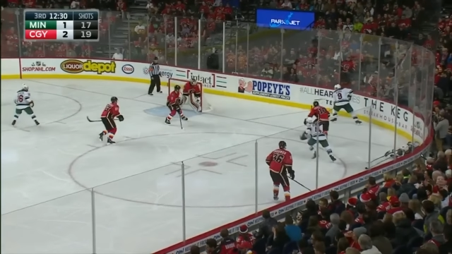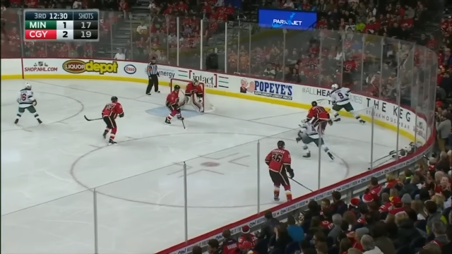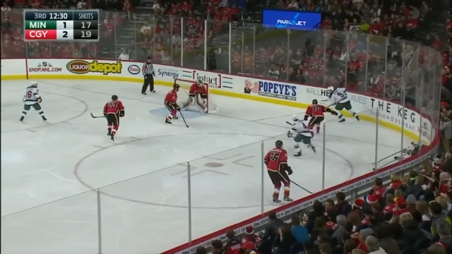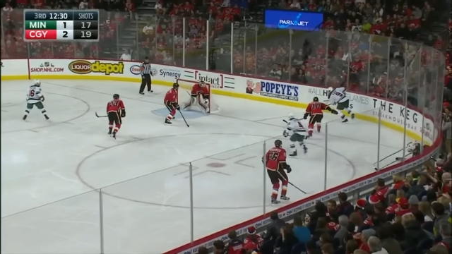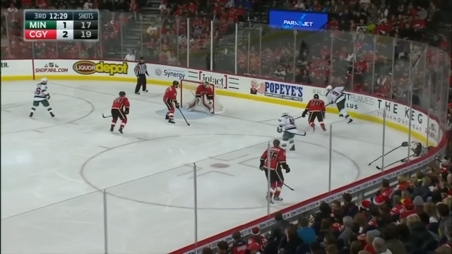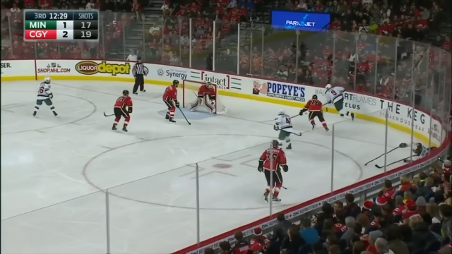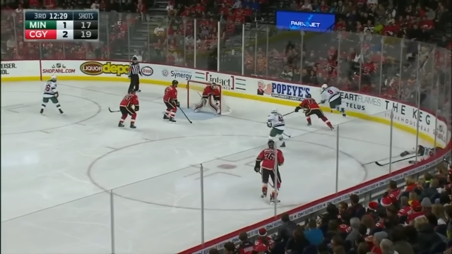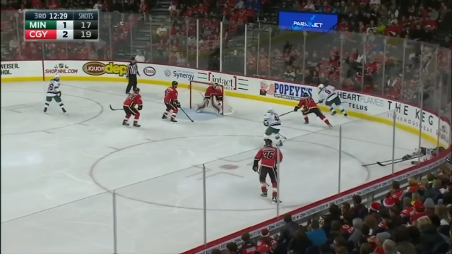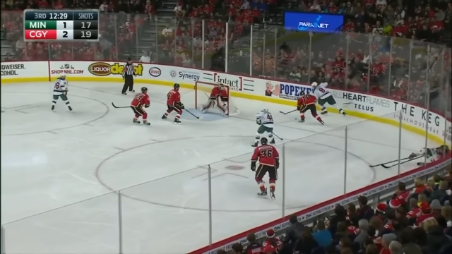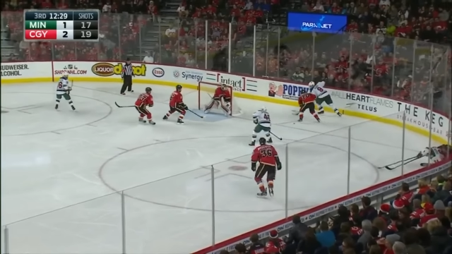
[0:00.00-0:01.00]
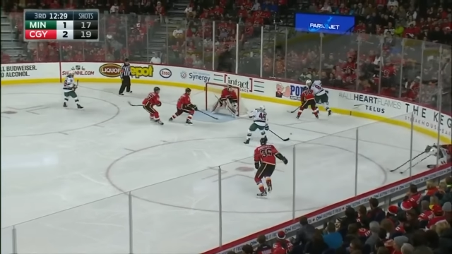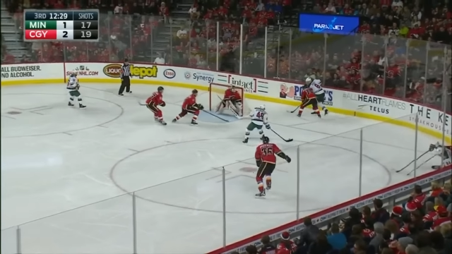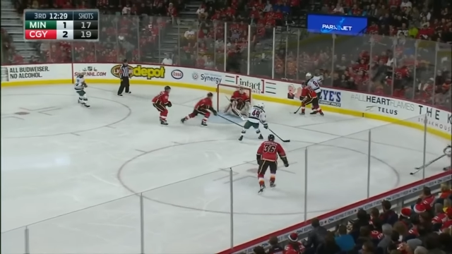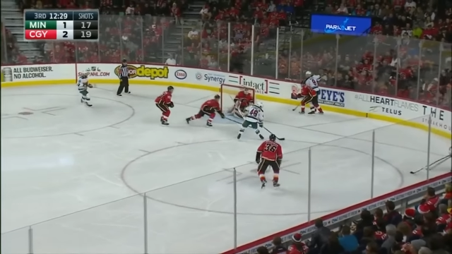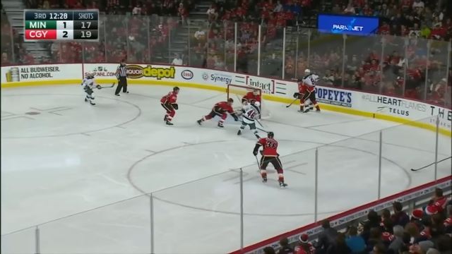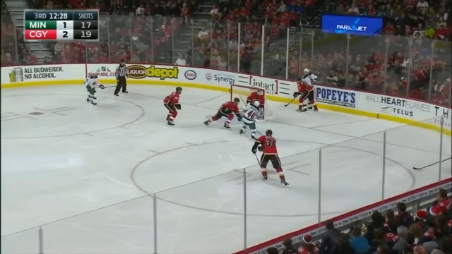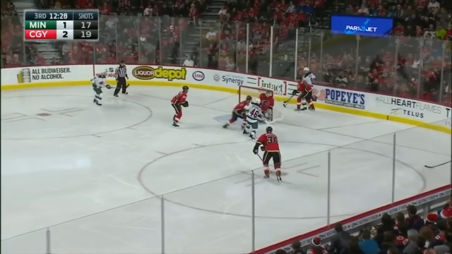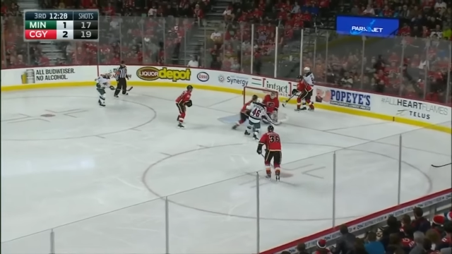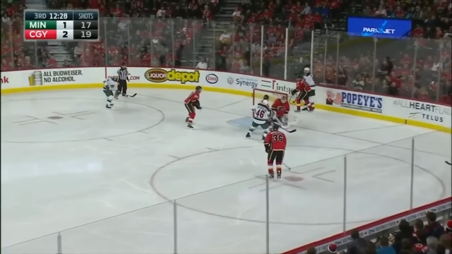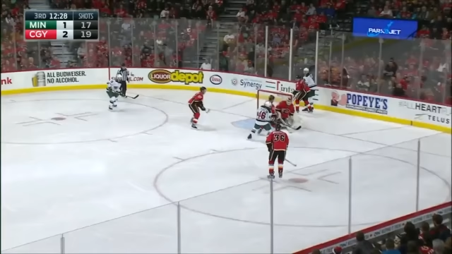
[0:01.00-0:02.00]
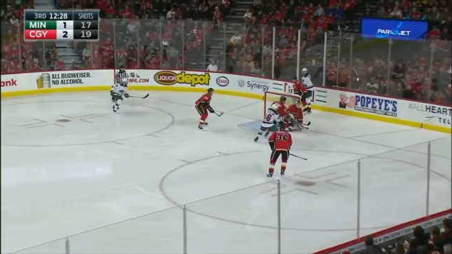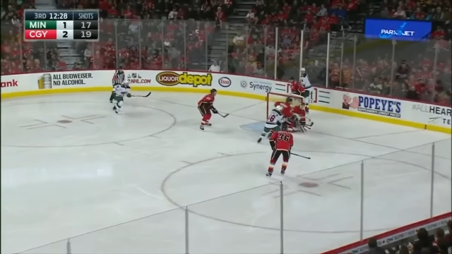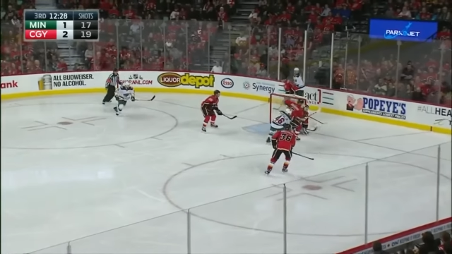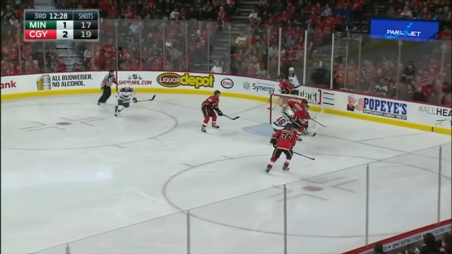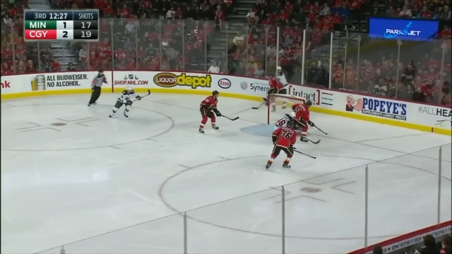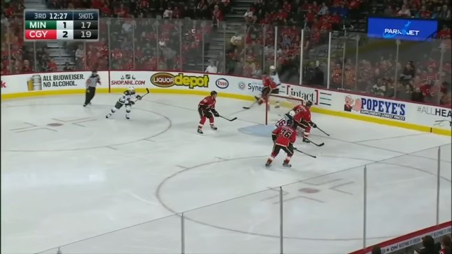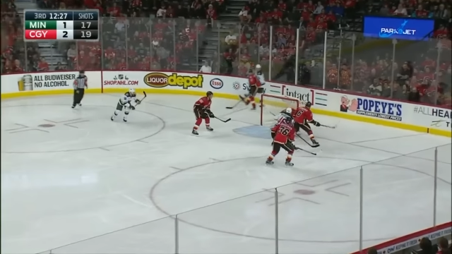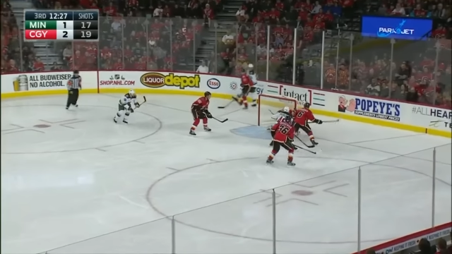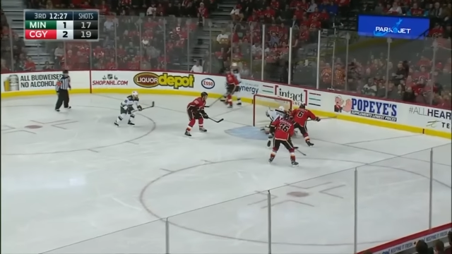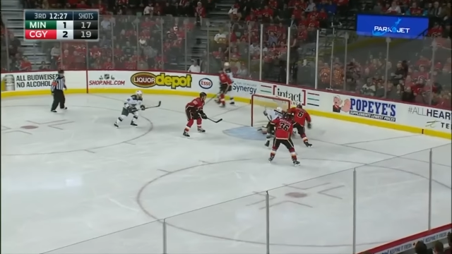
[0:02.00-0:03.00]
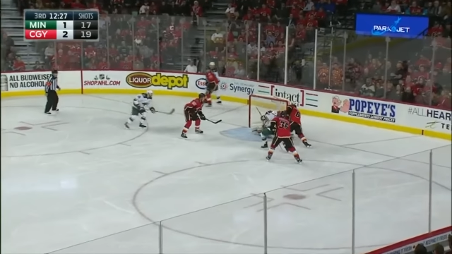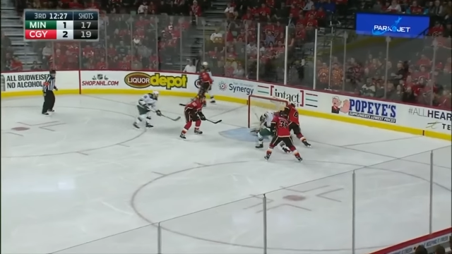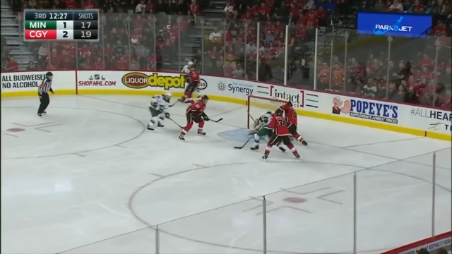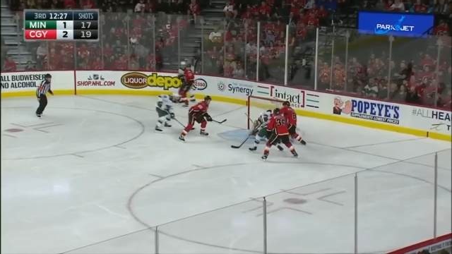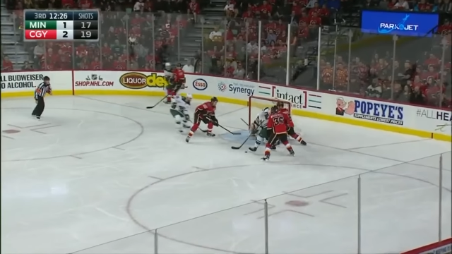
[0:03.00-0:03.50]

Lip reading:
Nobody's mouth can be seen.